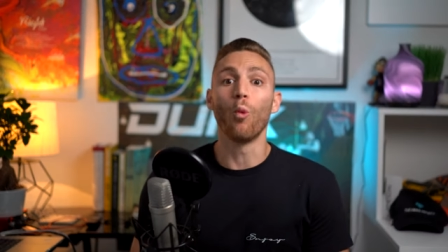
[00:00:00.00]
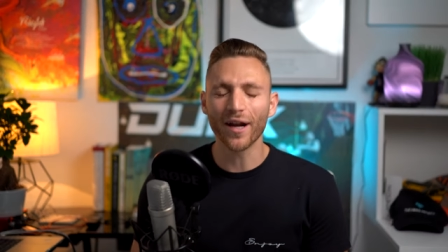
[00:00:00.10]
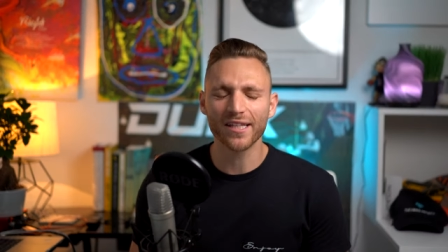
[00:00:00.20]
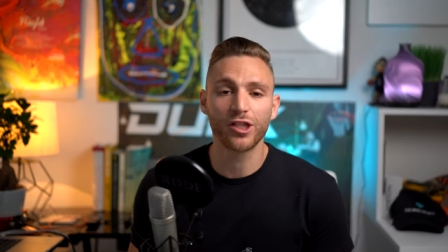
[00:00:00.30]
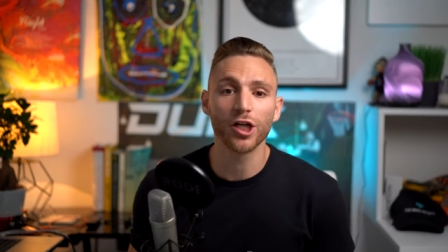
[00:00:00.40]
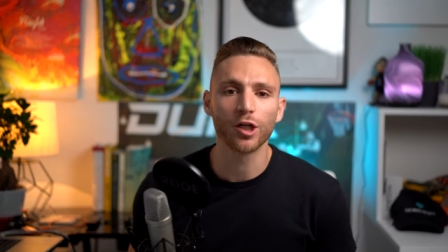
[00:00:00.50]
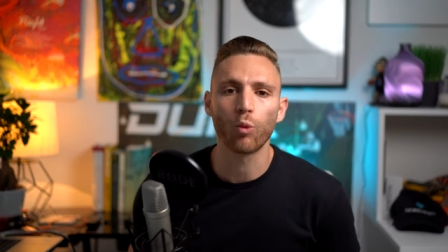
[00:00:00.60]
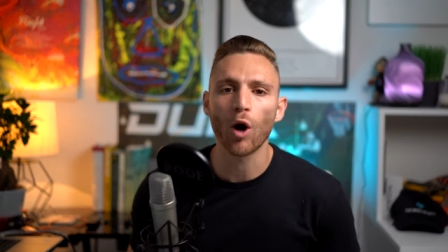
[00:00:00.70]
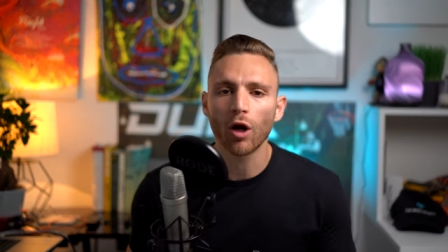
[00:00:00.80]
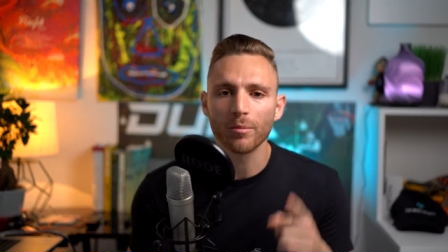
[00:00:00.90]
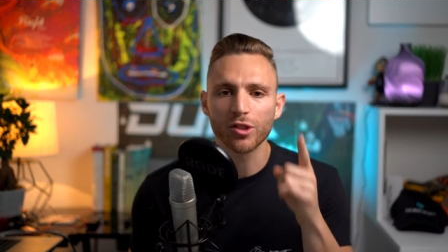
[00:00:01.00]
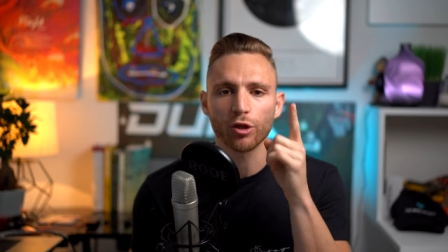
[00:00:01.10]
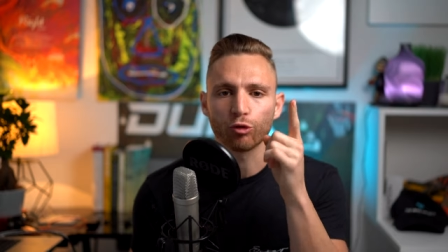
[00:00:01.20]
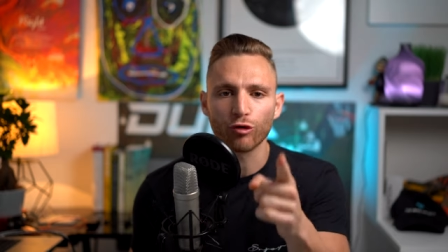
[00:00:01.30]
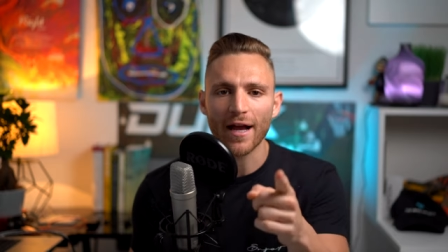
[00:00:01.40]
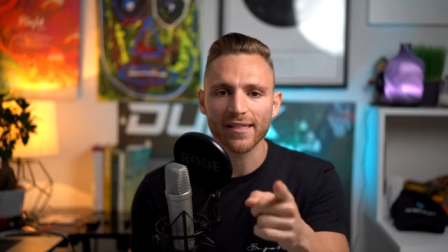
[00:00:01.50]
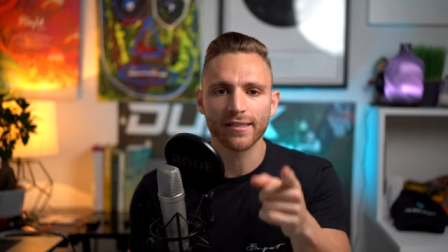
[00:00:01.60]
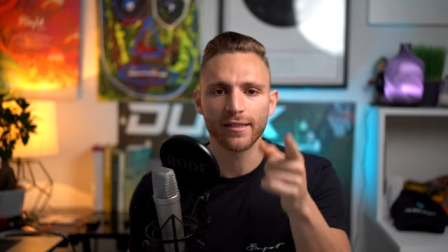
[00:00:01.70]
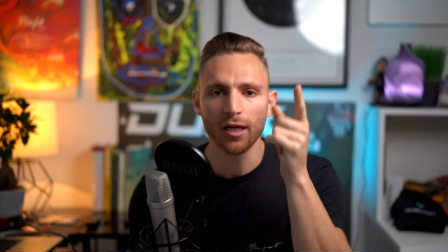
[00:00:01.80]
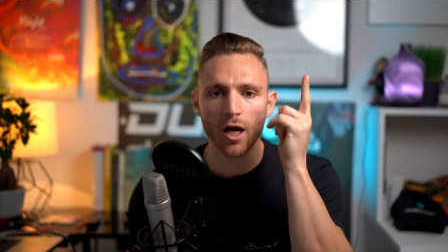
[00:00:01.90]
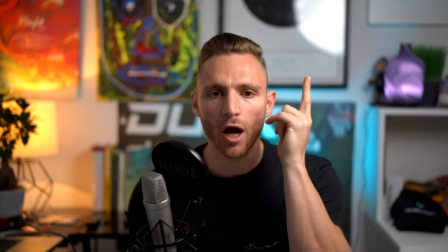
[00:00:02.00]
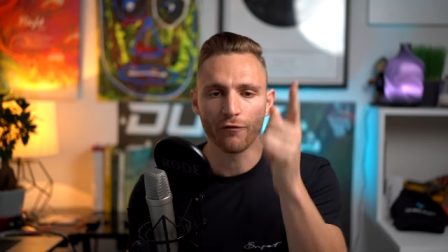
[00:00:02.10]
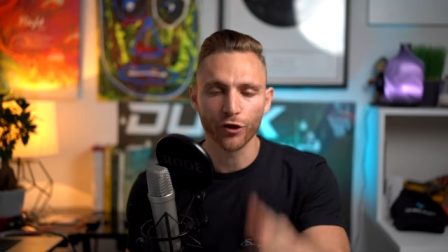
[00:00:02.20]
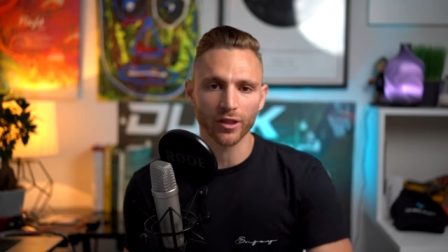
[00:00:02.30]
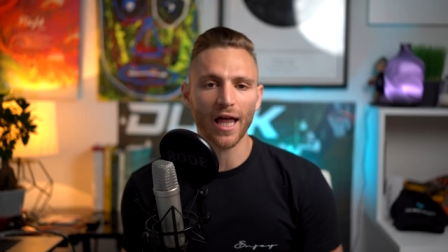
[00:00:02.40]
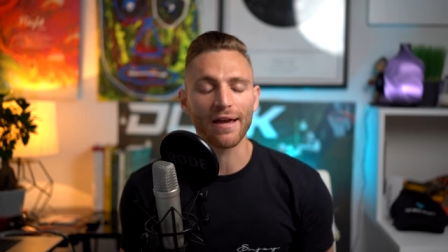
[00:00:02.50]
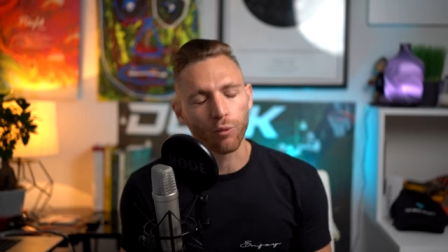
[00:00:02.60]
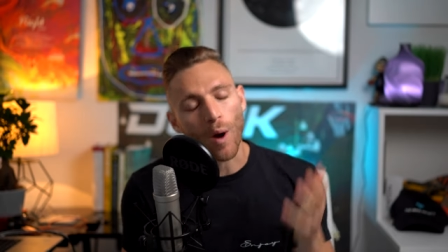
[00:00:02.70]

What is good? Welcome to the rest of your life.